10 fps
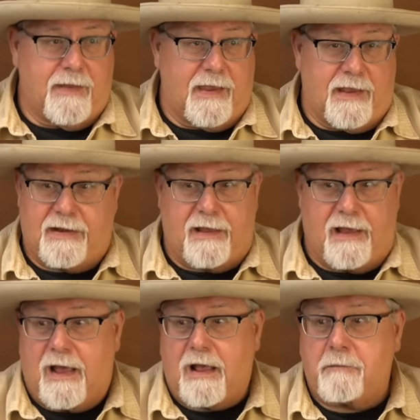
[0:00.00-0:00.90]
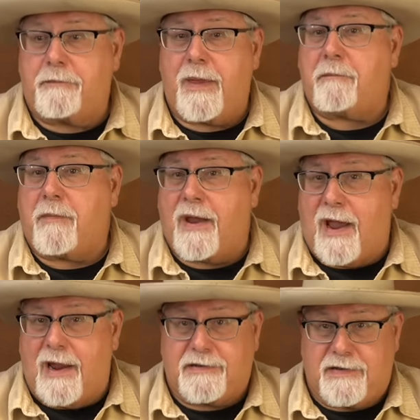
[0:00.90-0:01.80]
And I'll bet
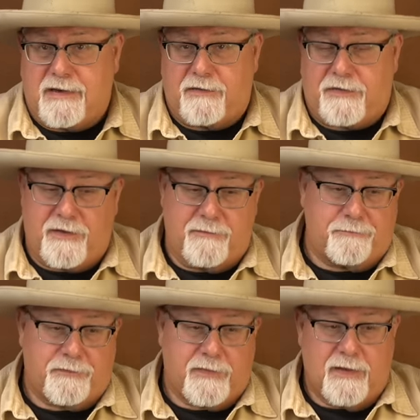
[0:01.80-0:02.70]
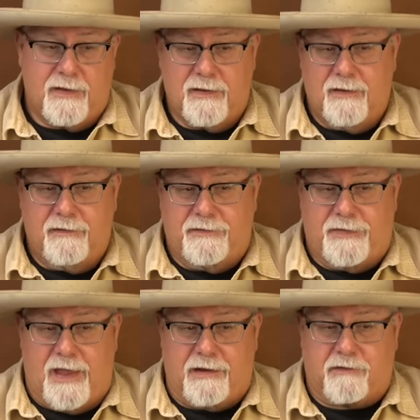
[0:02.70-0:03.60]
my eye teeth
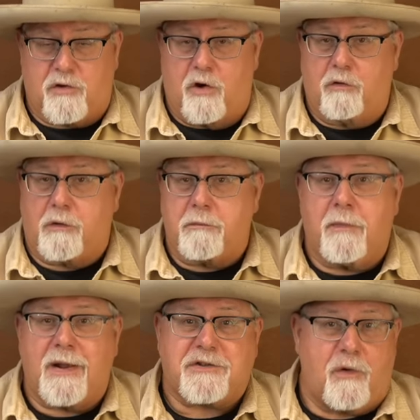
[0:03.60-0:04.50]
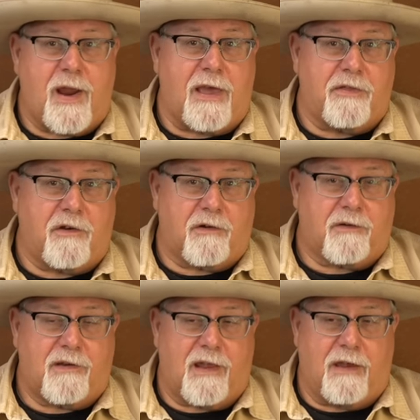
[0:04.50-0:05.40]
that Colt would much
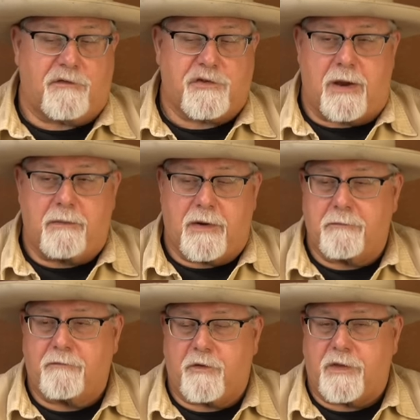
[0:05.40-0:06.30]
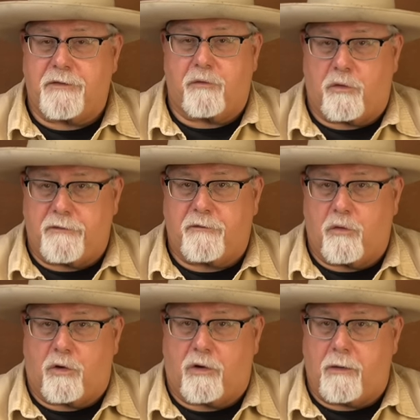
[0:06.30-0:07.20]
rather have chambered them for the
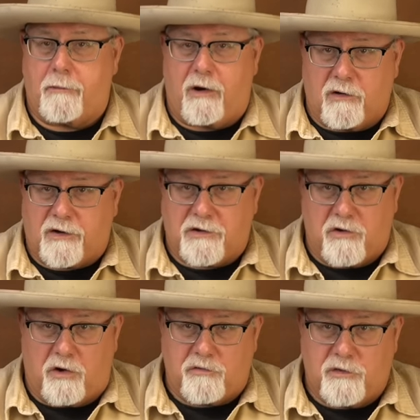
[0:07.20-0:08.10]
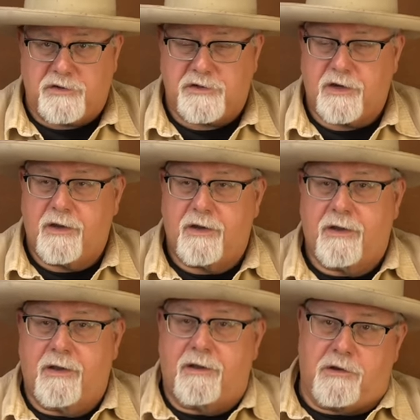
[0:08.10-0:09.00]
44 American cartridge
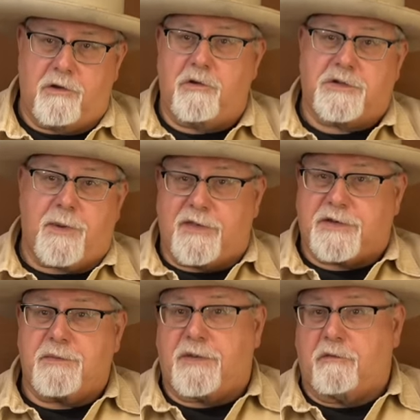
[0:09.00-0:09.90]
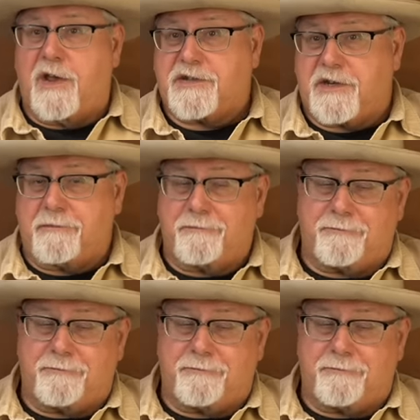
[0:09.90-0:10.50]
used by the Smith & Wesson,